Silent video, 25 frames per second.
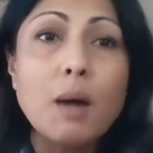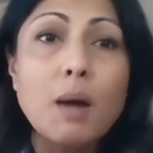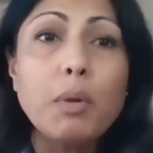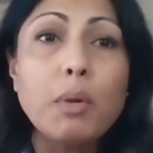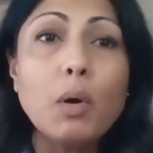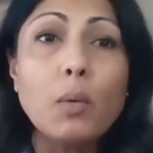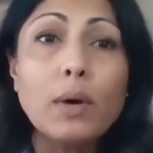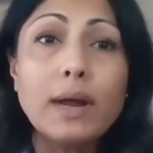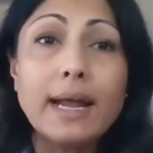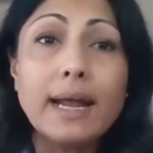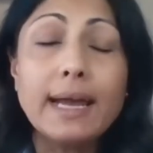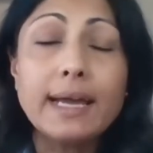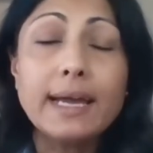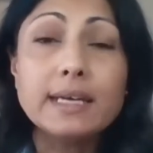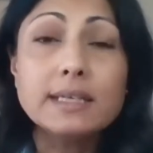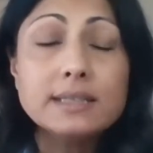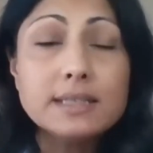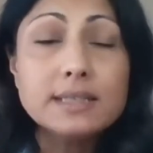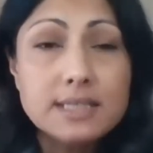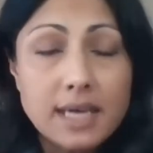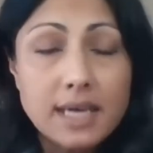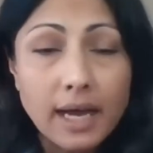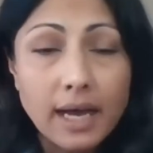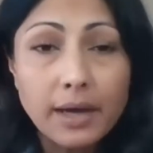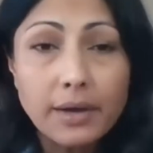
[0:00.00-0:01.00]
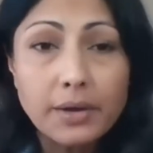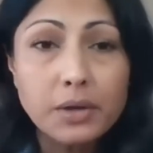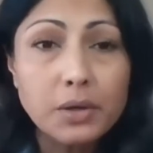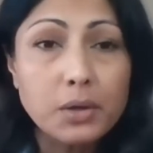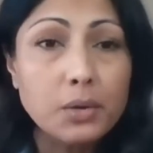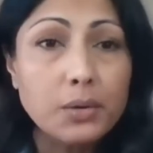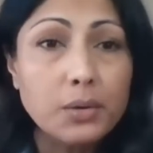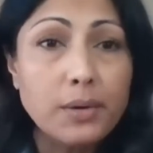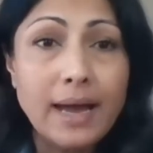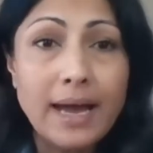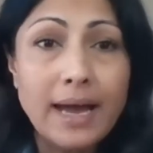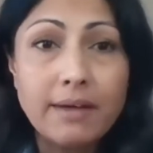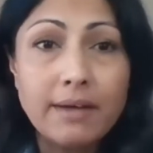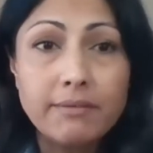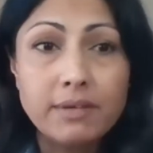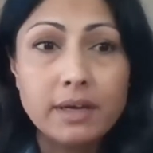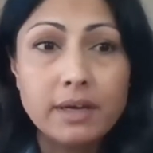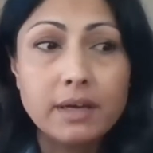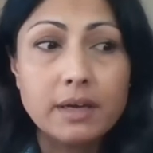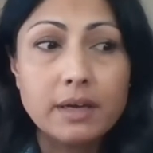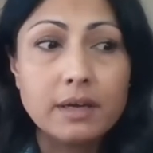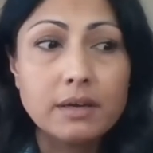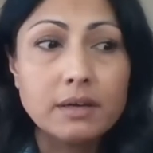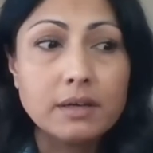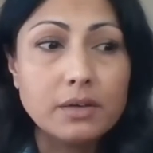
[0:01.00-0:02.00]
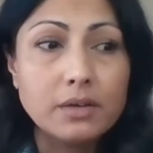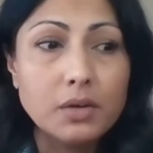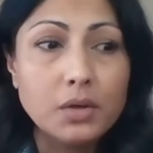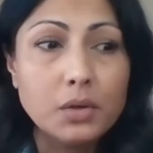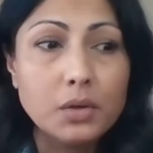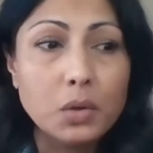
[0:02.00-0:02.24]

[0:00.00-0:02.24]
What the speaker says: But what I can tell you, having,